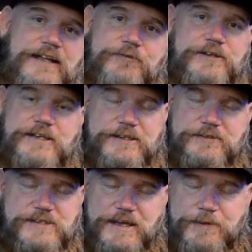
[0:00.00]
that
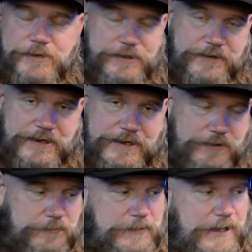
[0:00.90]
ridiculous kind of money right now.